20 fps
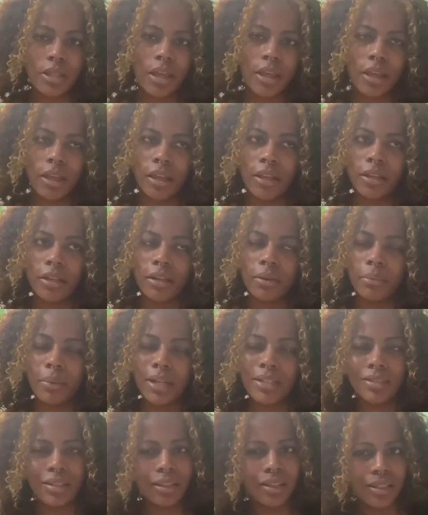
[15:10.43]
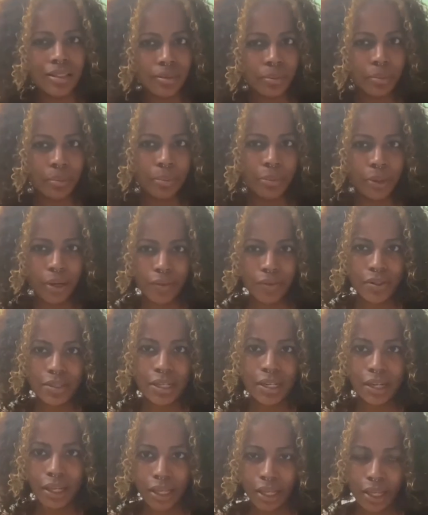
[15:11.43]
and my son gets breakfast
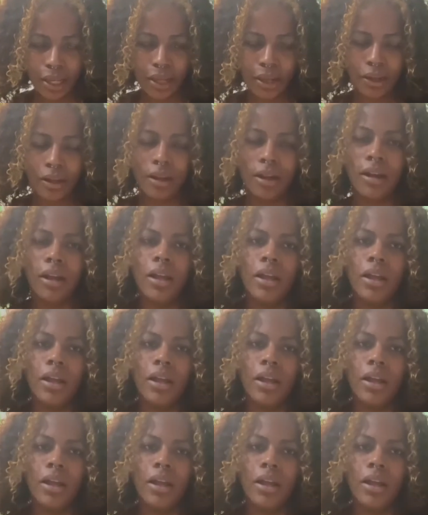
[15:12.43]
at daycare